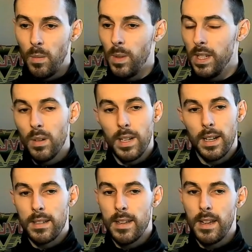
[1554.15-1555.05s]
we know
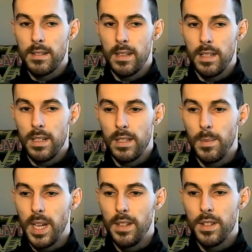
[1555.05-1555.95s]
Lacazette is sitting on the
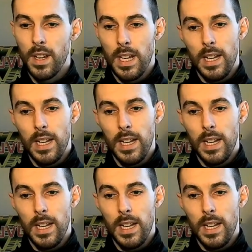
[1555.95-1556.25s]
bench.